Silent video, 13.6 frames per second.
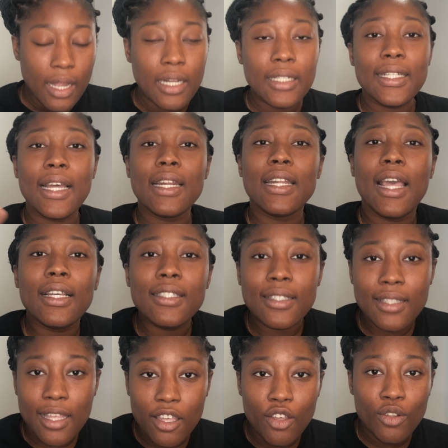The next
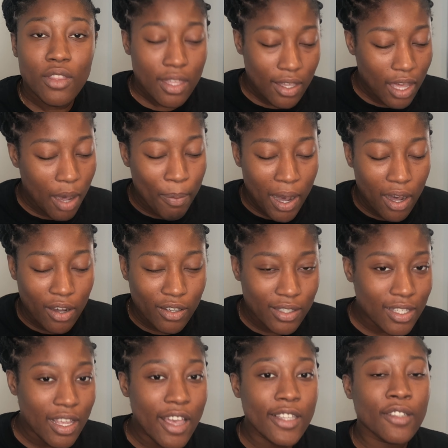thing you think about
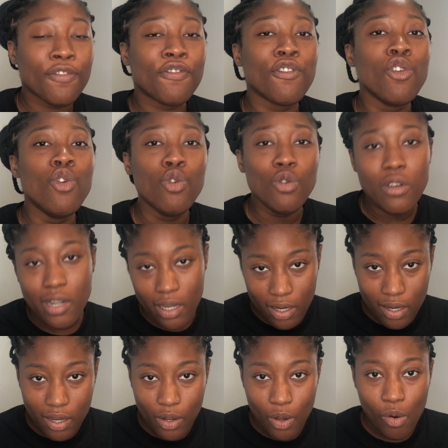is food.
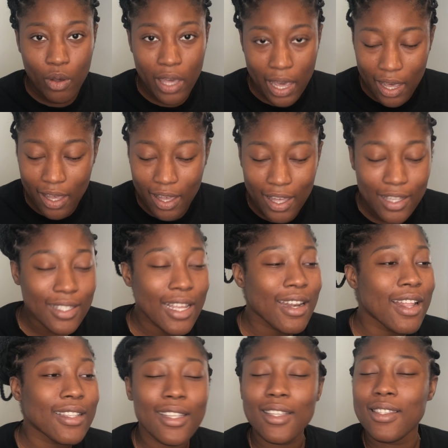Okay, it's a
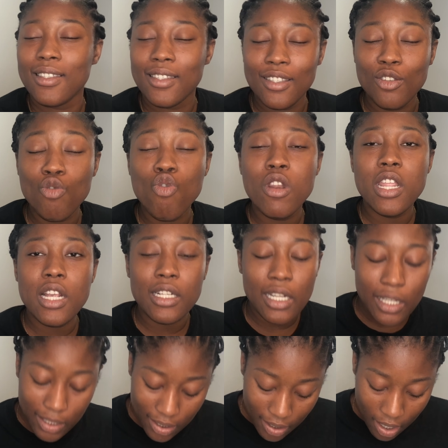necessity, you need
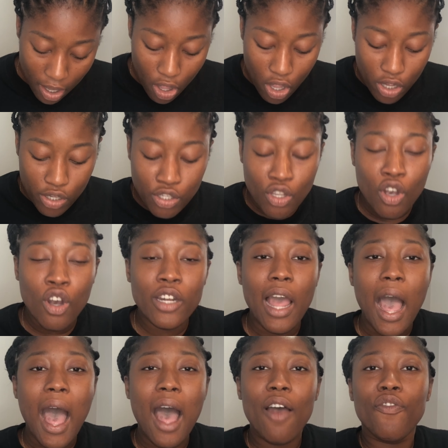it. So the
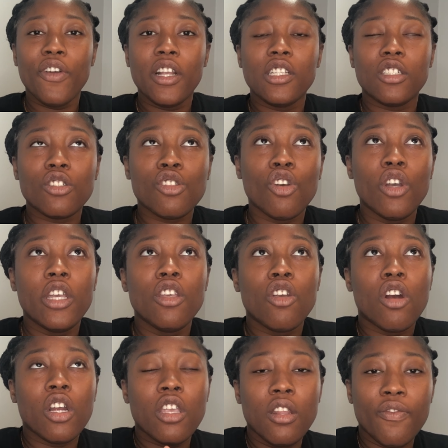average, so in
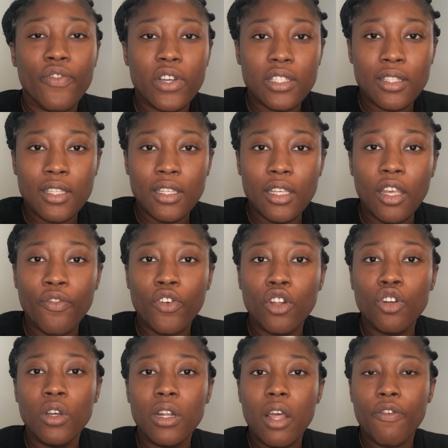York University, if you're
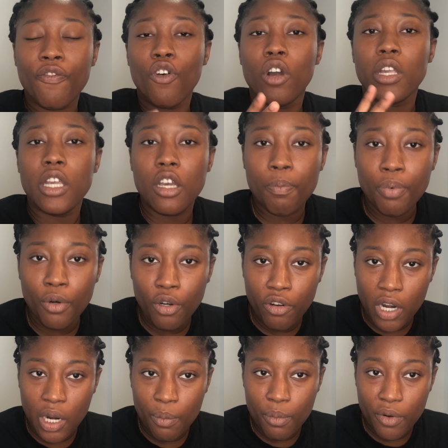doing a 4-year
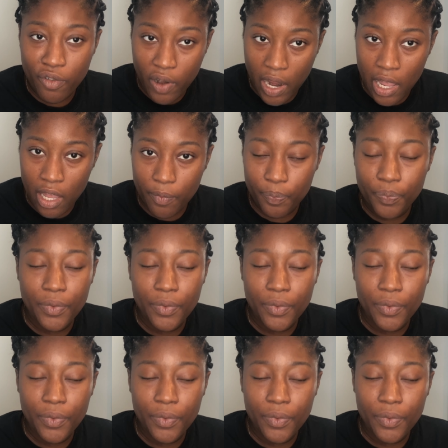program, right?